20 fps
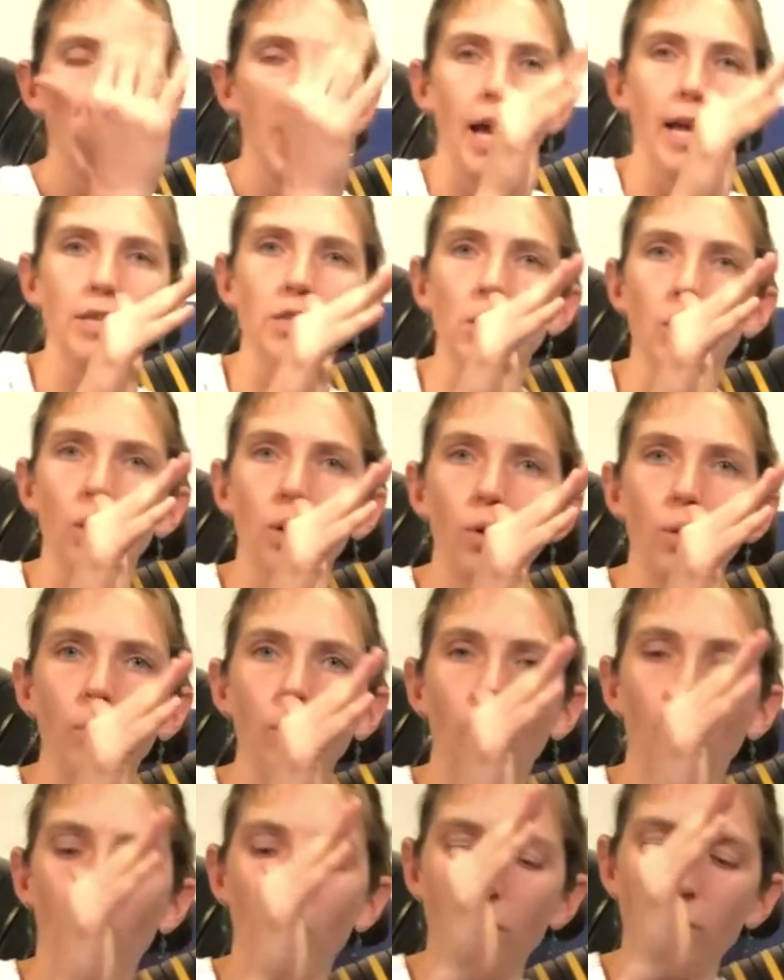And
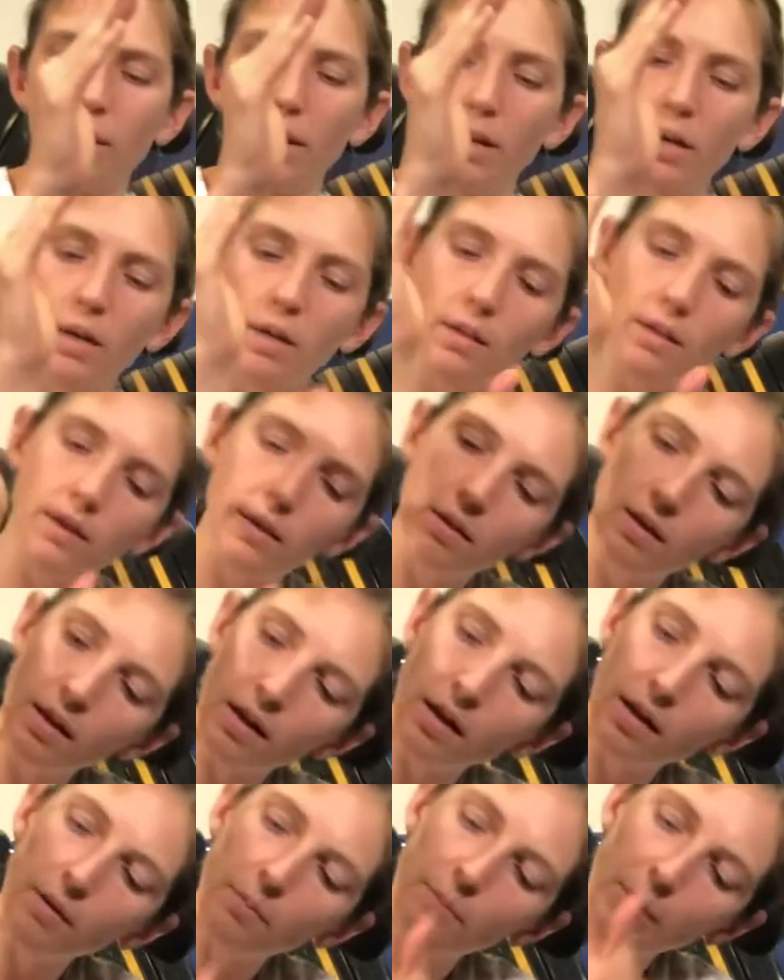so the
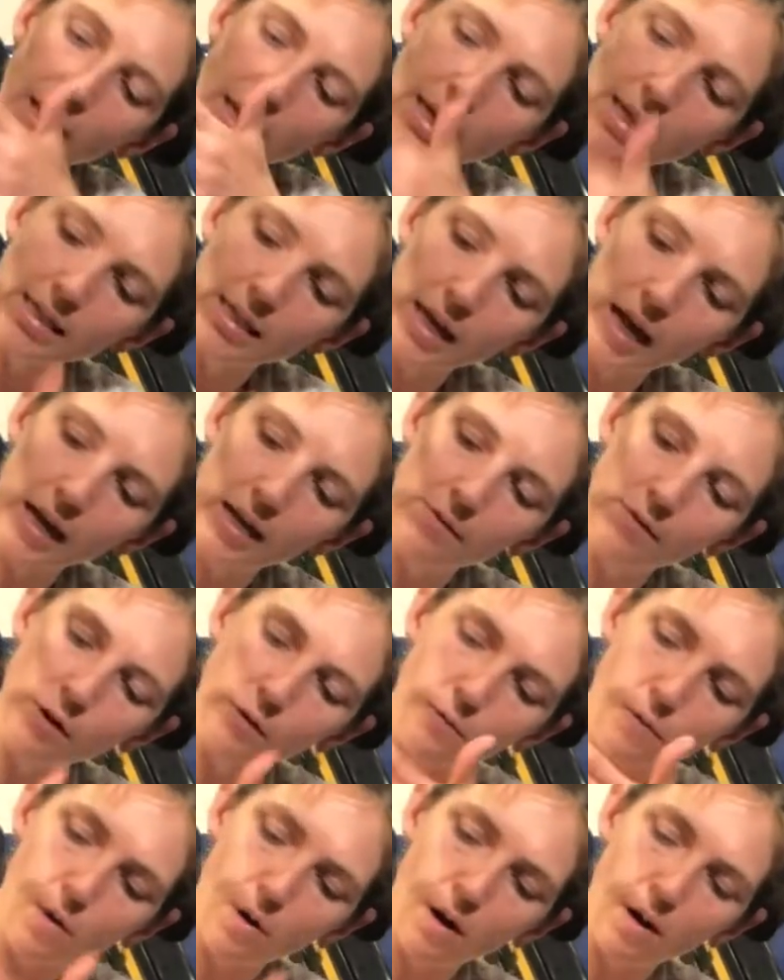pinky side of your
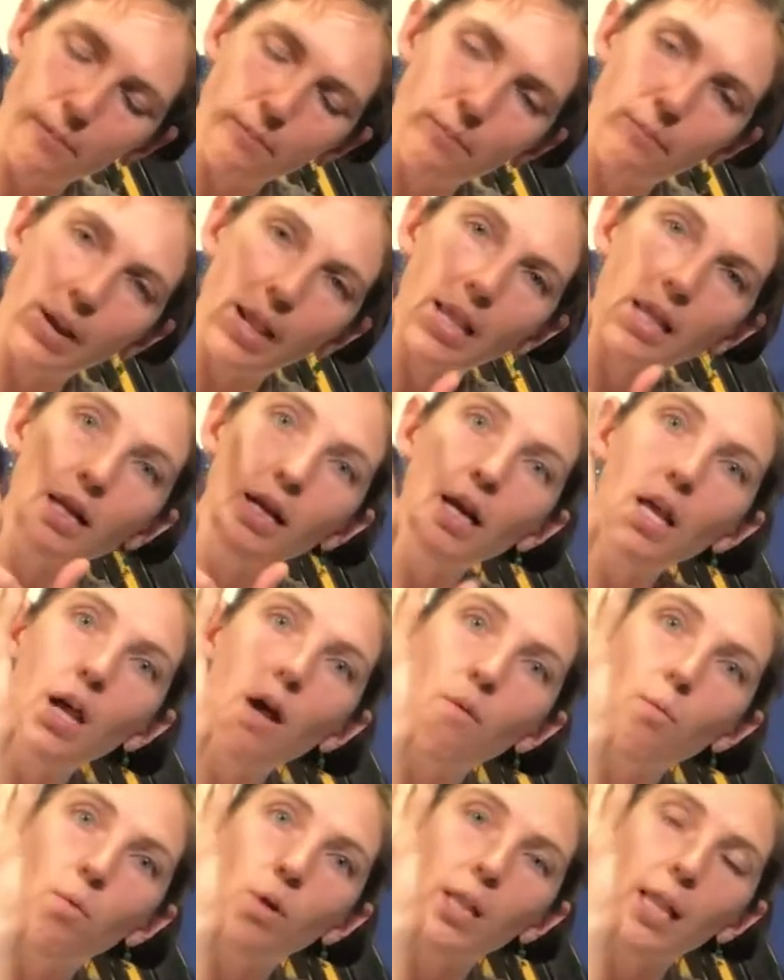forearm might
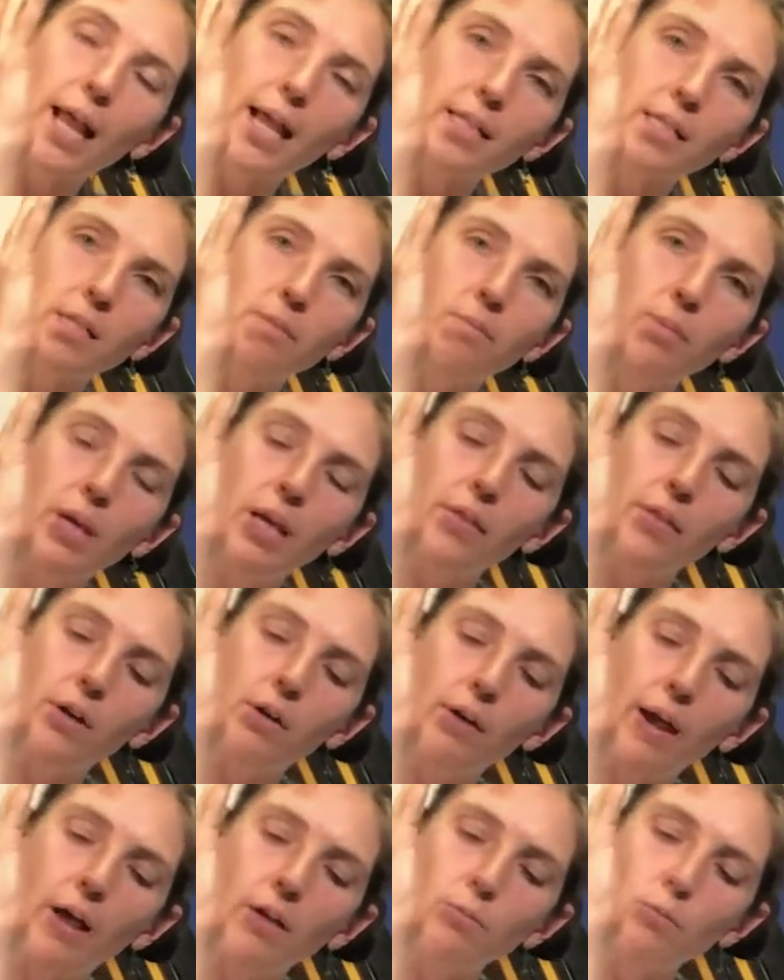relax, be on the
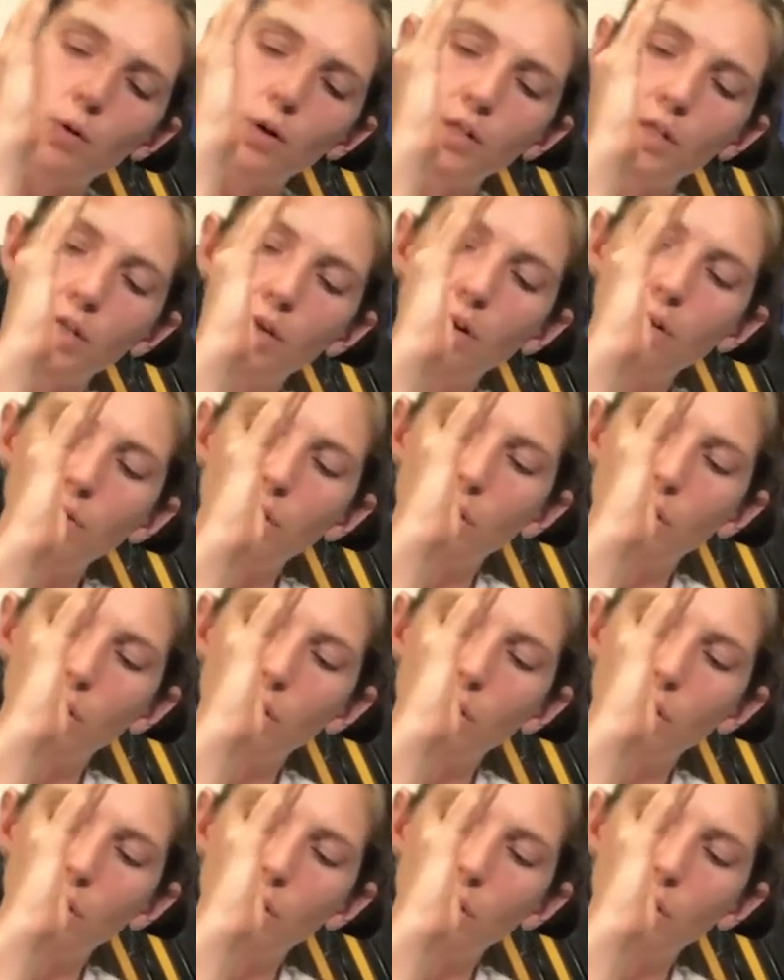ground more so.